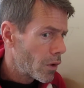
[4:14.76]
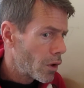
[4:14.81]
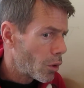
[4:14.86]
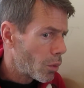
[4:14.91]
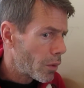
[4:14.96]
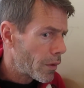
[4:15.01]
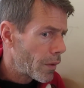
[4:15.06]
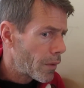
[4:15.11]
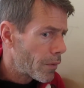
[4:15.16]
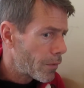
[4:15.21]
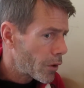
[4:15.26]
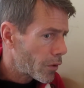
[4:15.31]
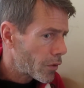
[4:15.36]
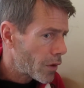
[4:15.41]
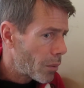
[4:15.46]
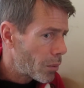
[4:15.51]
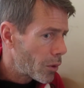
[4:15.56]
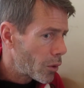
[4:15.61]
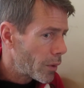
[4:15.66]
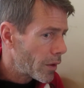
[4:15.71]
Within the first
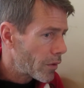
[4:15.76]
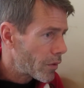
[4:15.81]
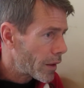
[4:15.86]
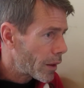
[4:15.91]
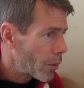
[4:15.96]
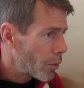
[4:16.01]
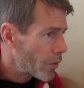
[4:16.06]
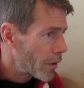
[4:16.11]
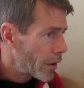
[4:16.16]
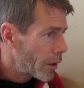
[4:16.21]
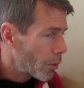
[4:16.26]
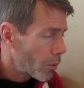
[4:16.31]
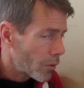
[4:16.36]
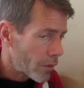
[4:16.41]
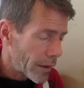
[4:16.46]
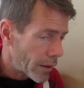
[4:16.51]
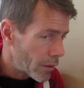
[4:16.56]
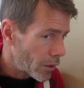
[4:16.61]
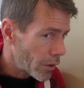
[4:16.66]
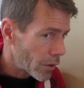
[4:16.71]
couple of weeks that I was there, I was
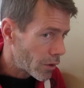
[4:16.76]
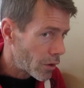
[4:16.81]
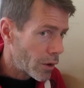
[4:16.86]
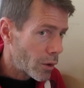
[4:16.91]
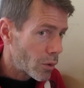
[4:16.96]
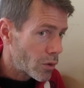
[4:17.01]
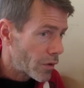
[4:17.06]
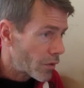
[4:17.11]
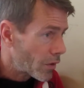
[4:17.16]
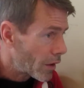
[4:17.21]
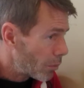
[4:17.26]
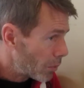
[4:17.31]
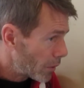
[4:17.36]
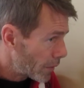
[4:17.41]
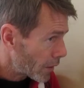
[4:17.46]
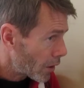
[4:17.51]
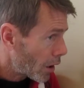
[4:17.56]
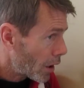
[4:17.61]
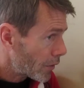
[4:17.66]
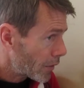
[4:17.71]
like, look, just give me
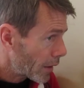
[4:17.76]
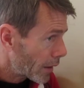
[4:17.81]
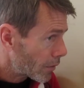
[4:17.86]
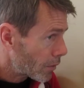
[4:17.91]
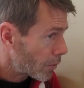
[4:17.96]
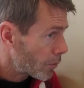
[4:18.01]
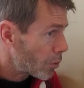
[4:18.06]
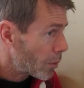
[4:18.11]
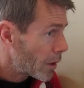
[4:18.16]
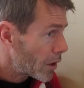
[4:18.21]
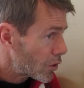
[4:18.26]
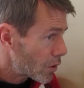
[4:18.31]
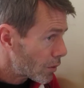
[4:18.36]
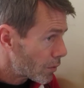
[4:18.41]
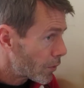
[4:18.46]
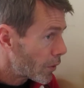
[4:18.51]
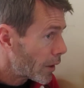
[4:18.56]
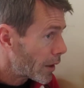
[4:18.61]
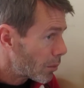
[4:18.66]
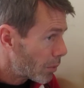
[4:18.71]
the contact information
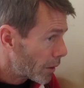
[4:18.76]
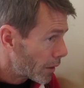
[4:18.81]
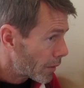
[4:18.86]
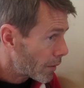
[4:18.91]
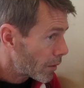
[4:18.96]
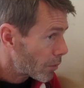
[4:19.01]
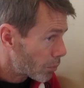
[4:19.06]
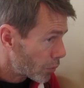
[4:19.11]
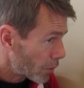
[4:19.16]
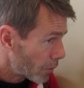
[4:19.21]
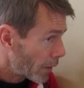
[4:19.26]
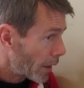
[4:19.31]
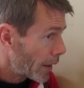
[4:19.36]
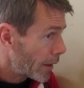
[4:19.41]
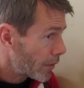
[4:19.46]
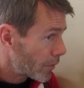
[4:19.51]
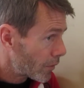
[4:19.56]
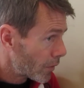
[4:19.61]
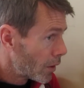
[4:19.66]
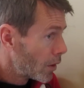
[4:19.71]
for anybody that
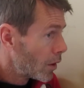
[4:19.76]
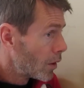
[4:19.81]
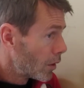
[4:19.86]
provides,